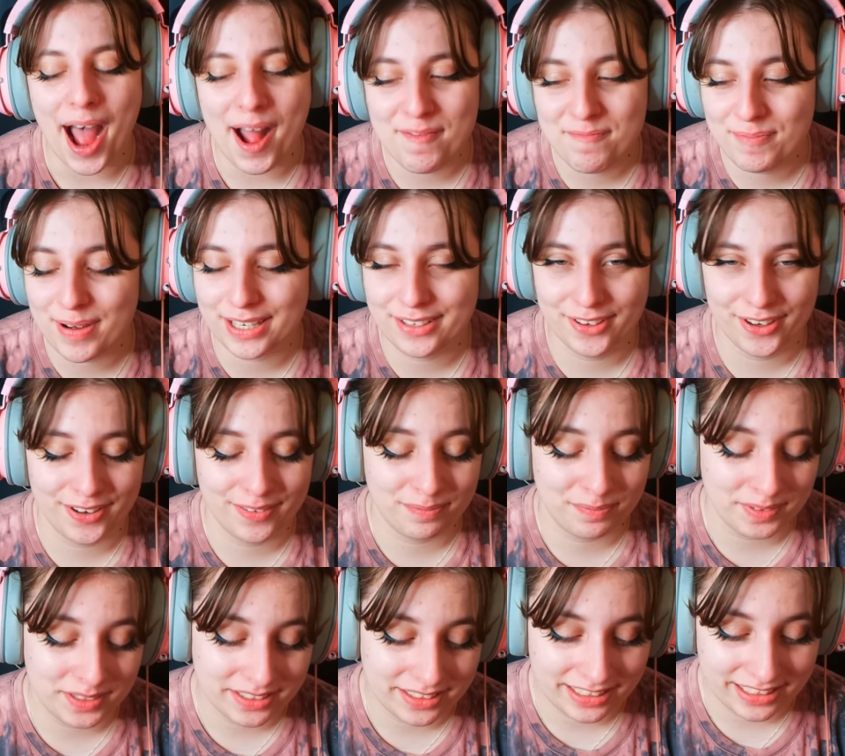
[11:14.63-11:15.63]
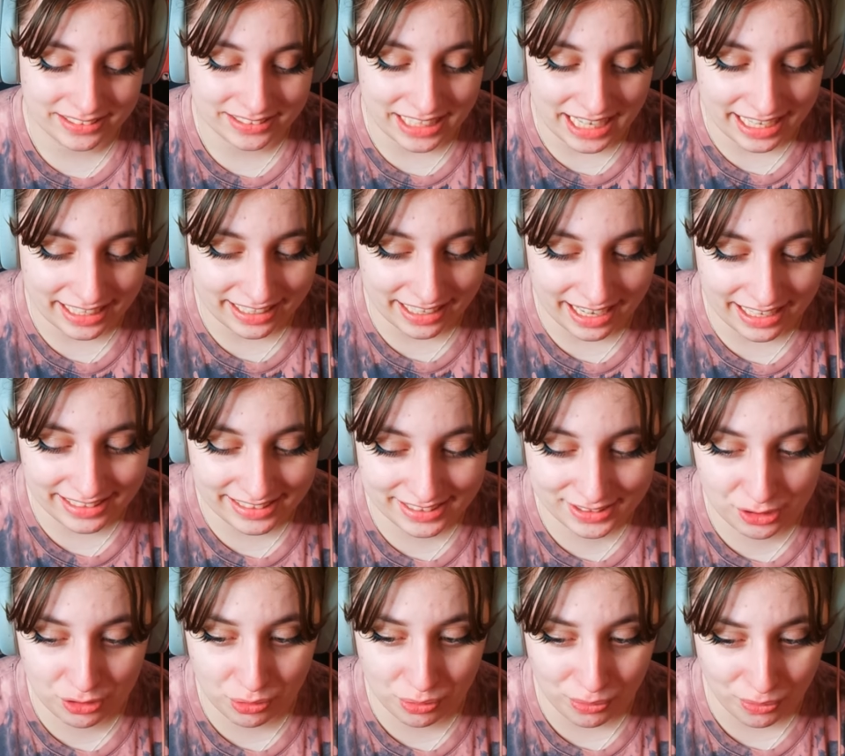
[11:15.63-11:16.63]
um, but no, really, like, it's
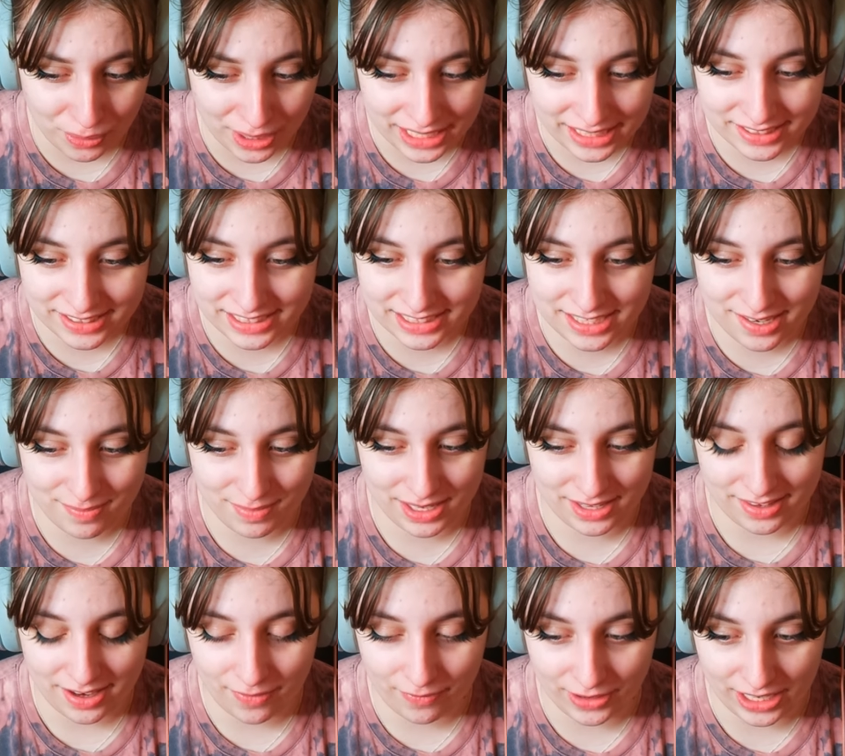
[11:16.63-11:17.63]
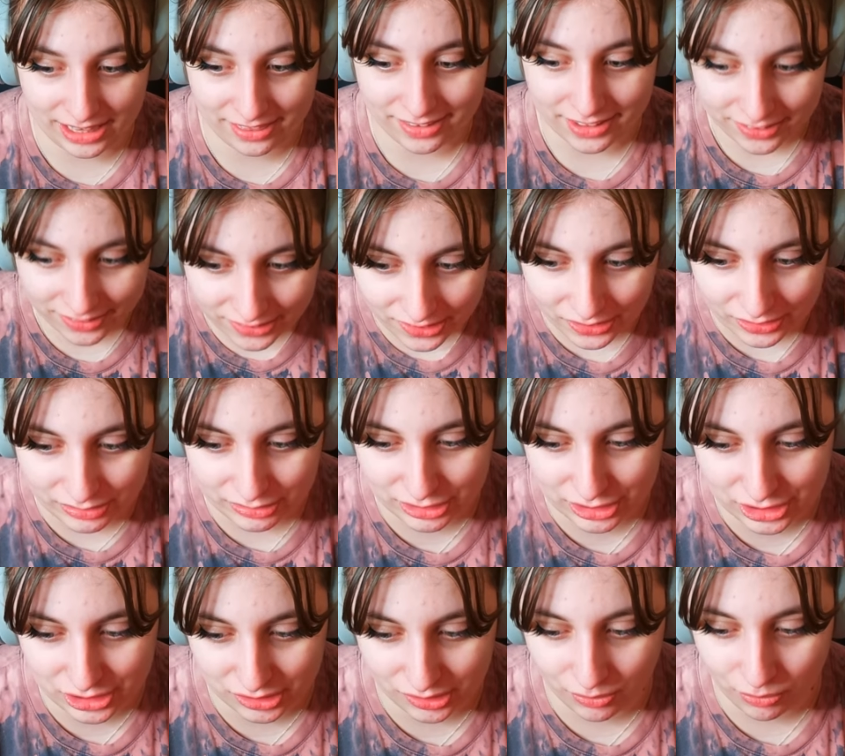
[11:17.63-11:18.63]
crazy to me that we're this
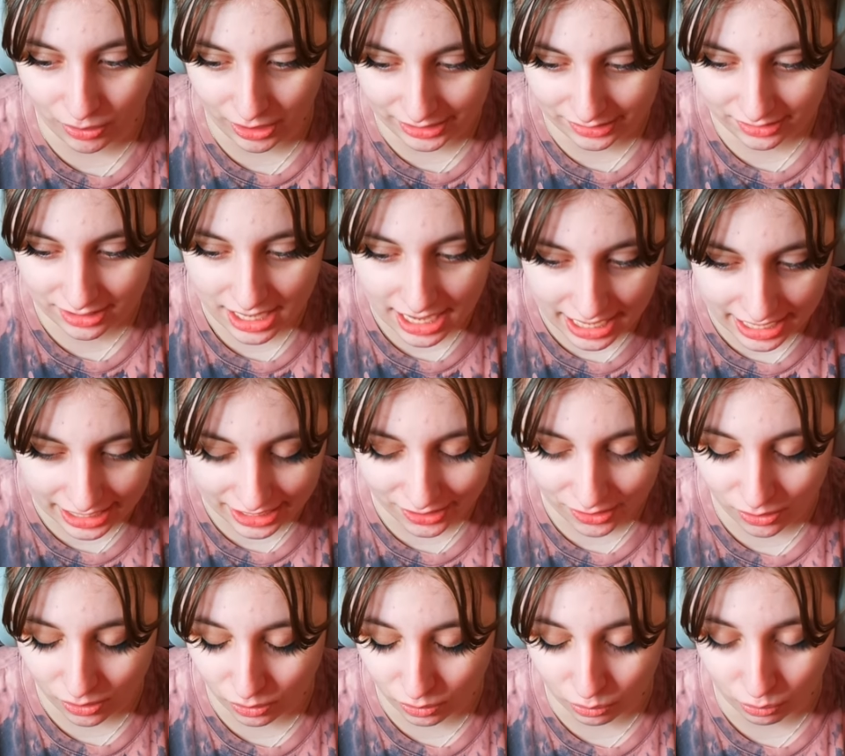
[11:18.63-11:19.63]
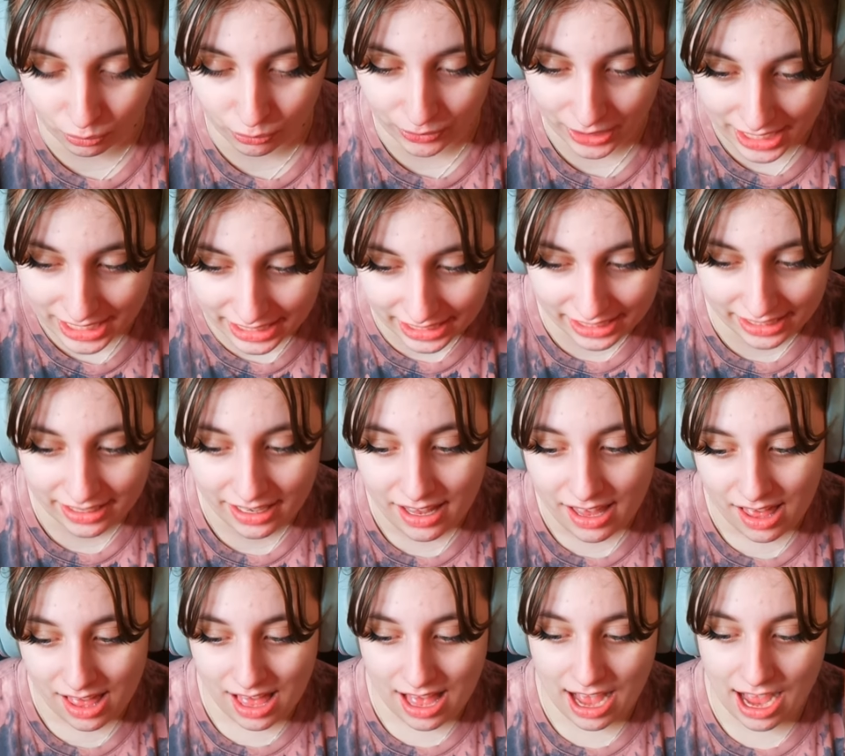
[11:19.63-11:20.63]
close to 1K already
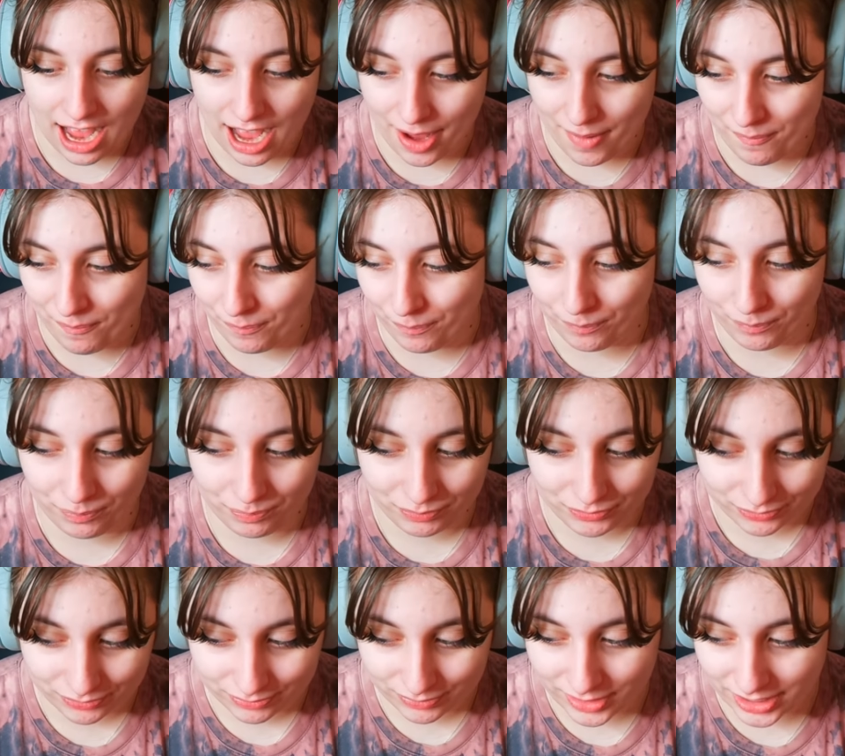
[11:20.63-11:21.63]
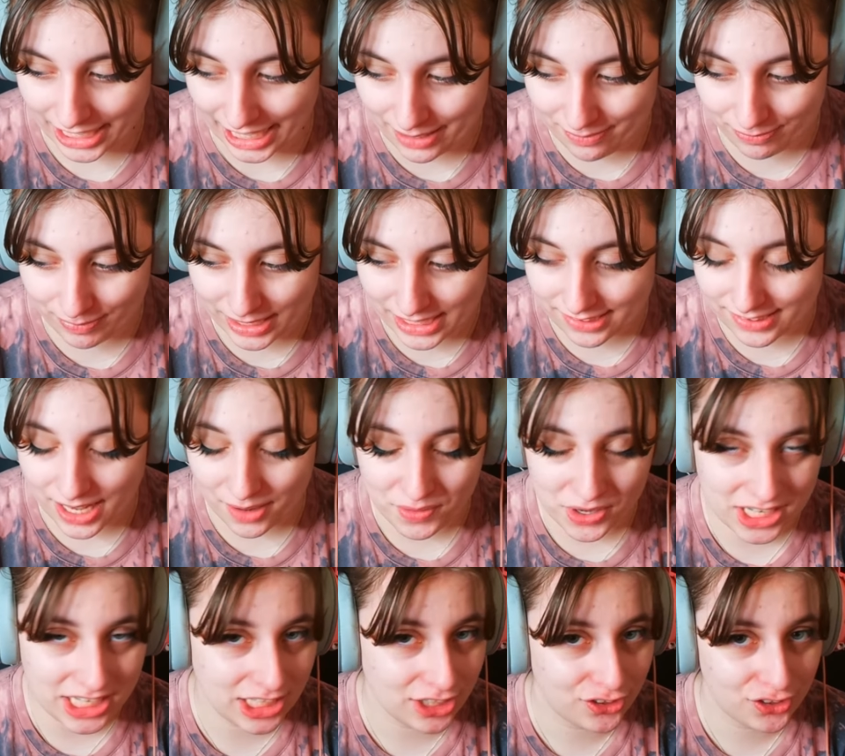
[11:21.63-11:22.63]
um, it means that
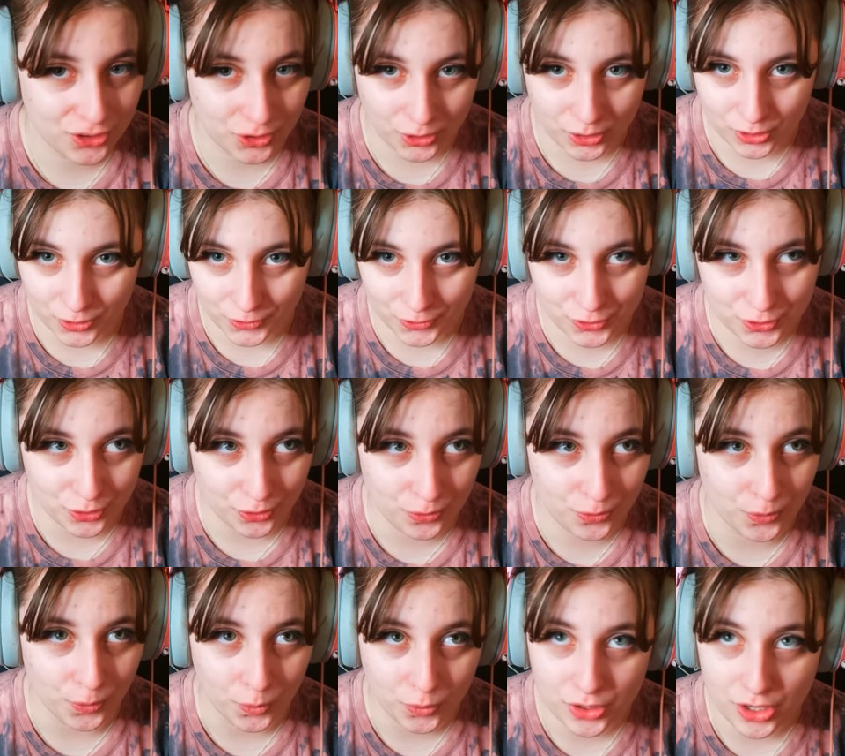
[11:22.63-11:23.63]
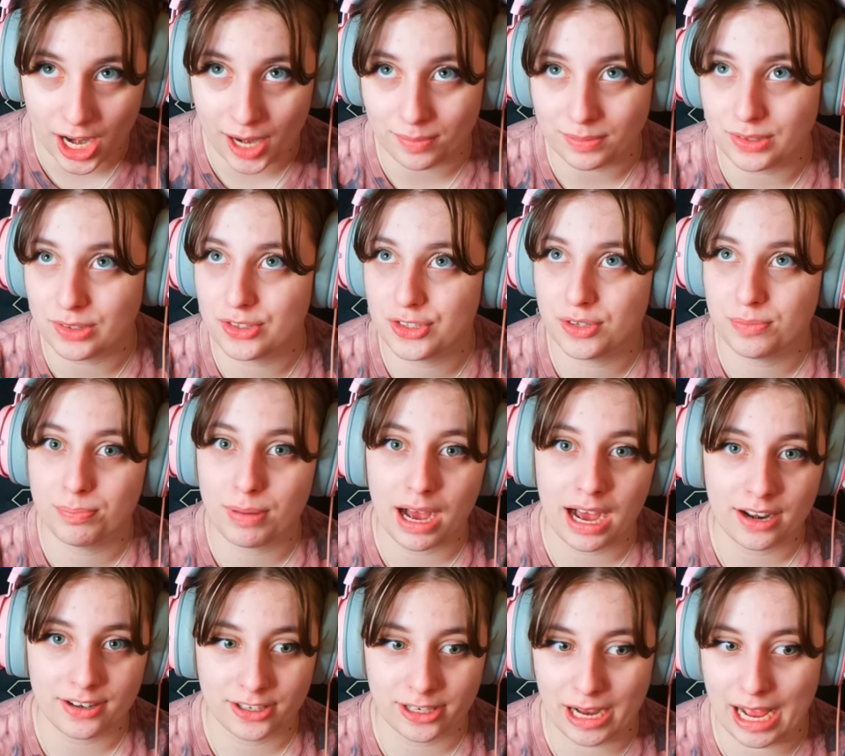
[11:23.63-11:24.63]
we're getting so close to full time YouTube
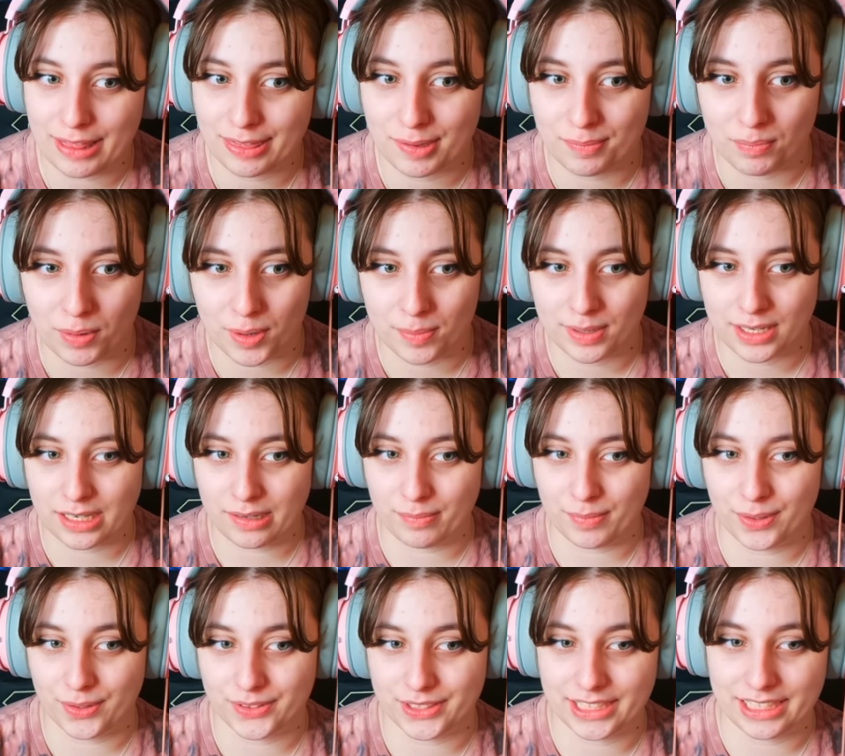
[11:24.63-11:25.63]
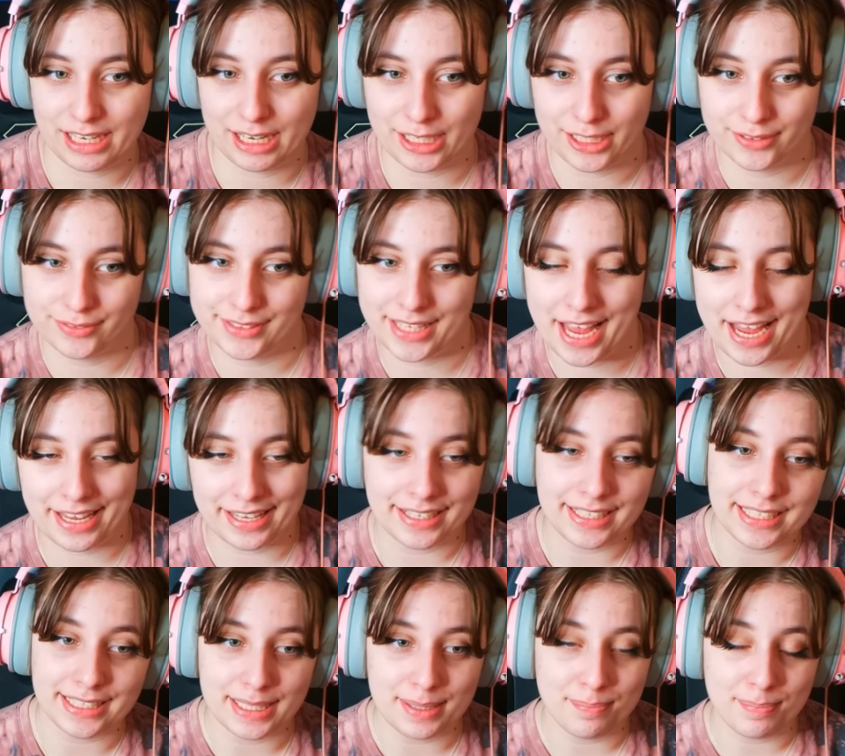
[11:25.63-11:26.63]
partner. At the moment, I'm only kind of like an
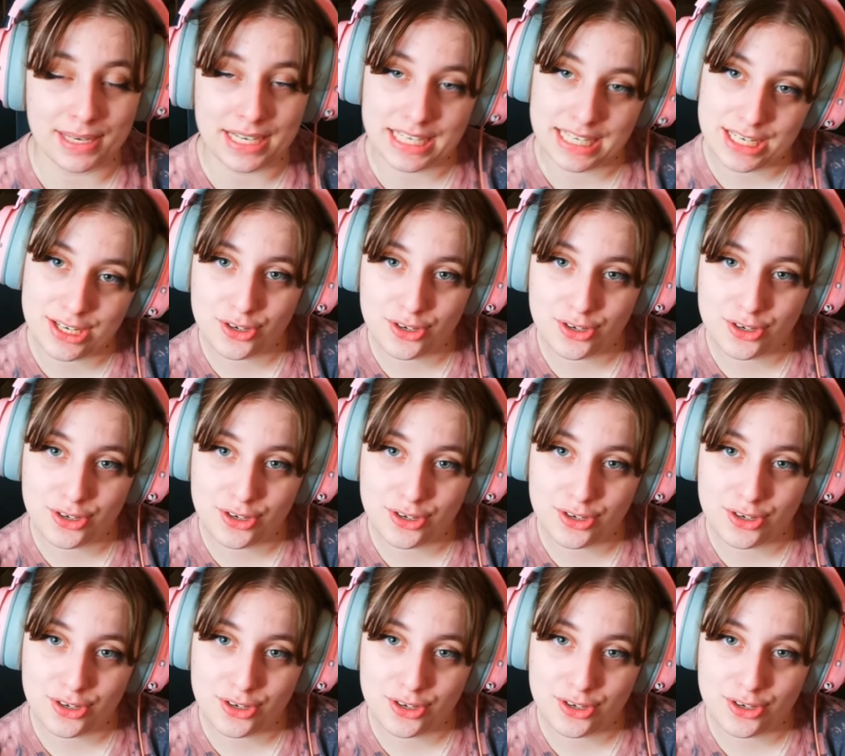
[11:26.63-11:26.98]
itty bitty